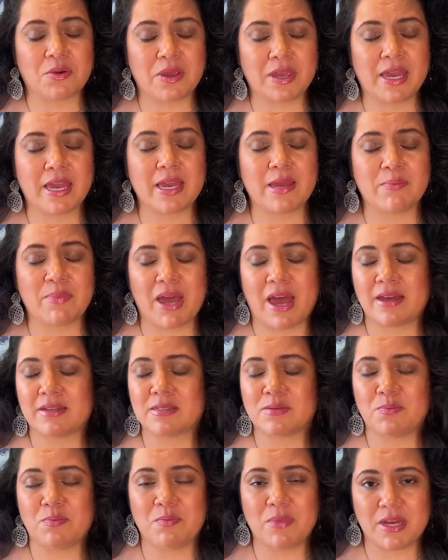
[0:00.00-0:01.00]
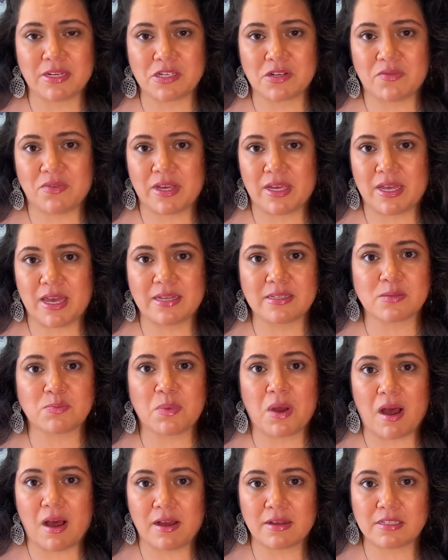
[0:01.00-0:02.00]
keep as much of it as
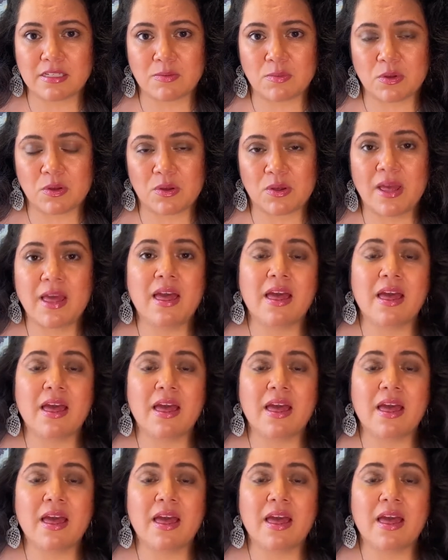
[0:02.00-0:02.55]
possible?